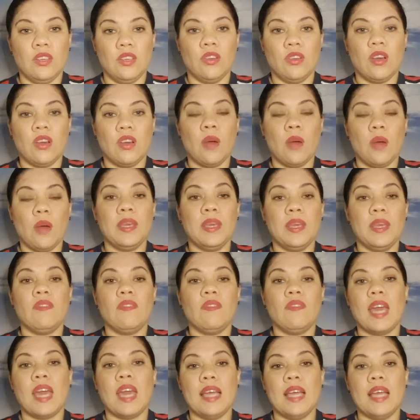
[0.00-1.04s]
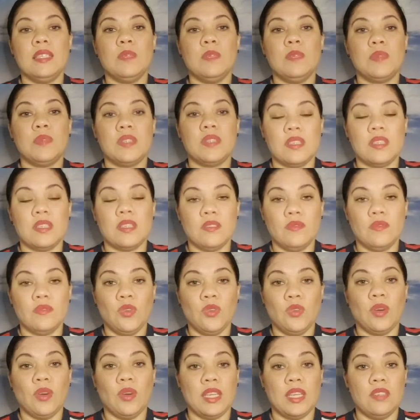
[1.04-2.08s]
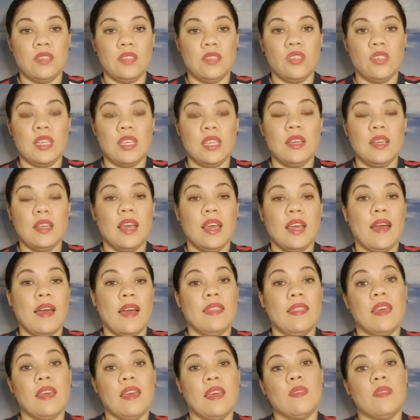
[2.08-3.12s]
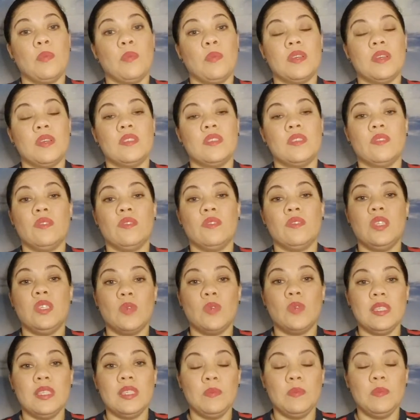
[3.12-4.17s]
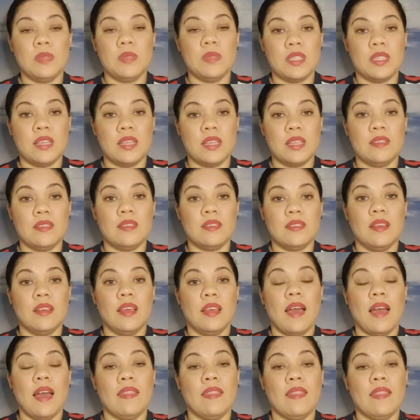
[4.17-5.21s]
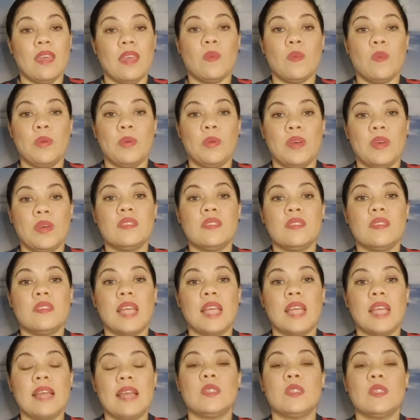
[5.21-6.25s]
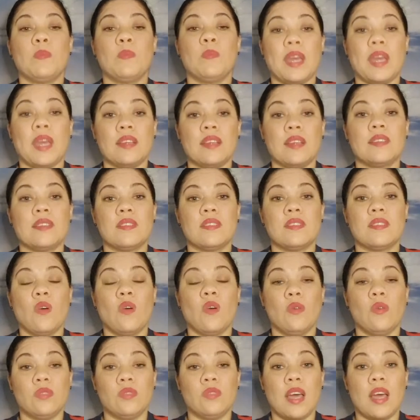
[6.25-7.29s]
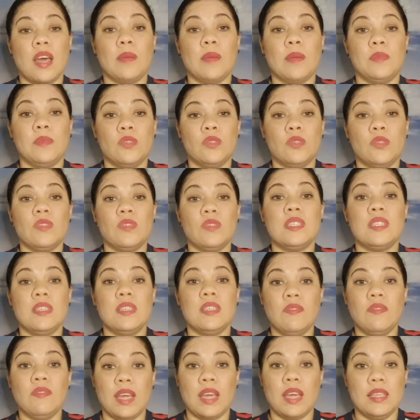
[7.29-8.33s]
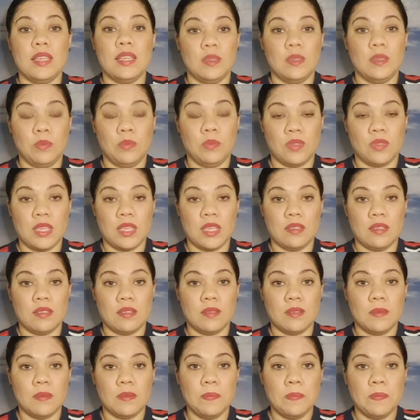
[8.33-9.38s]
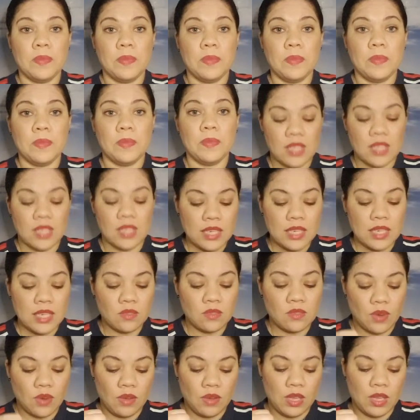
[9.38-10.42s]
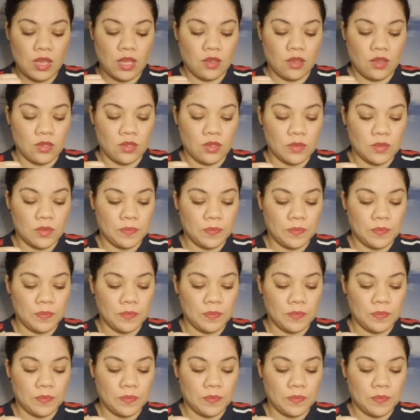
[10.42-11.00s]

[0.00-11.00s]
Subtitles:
You can't be giving 80% of your energy and the other person only 20%, and the other person expects the whole time to receive 80%. So that is very good.